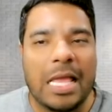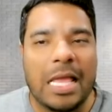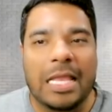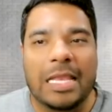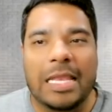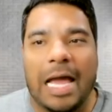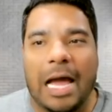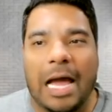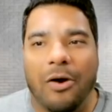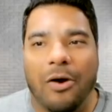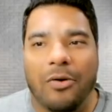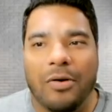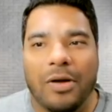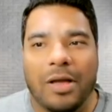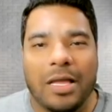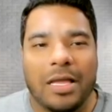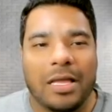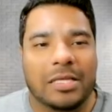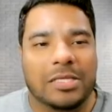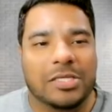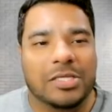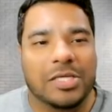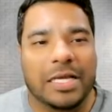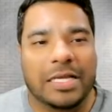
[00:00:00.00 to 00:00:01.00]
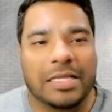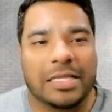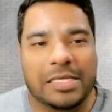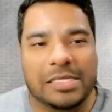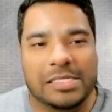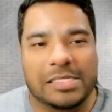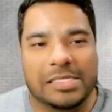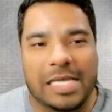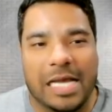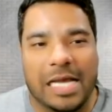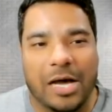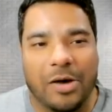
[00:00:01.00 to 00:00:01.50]
Now, check
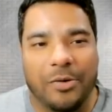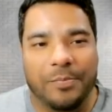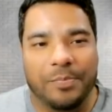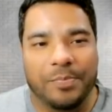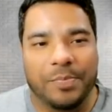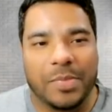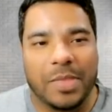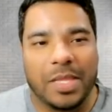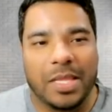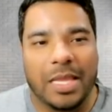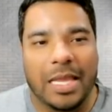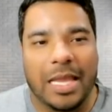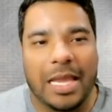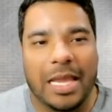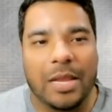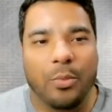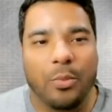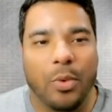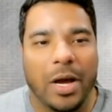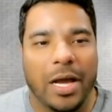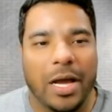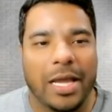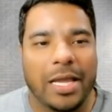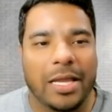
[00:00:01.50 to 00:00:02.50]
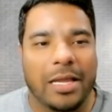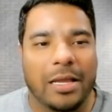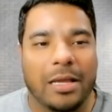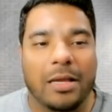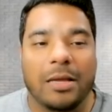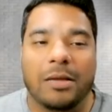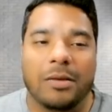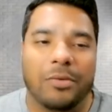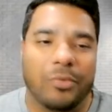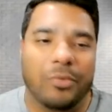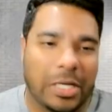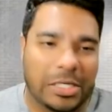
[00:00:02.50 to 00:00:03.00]
this out. N Y,
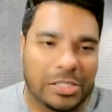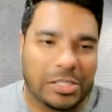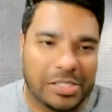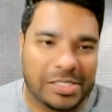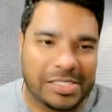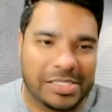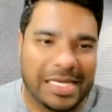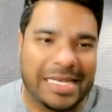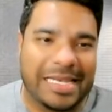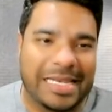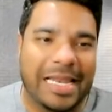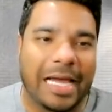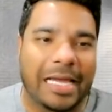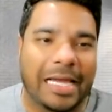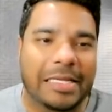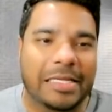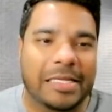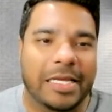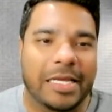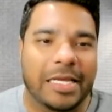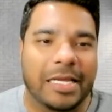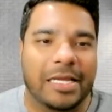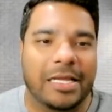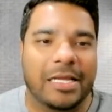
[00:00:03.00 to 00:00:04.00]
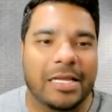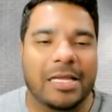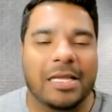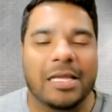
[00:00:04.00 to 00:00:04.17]
uh, well, I should say N Y D I G.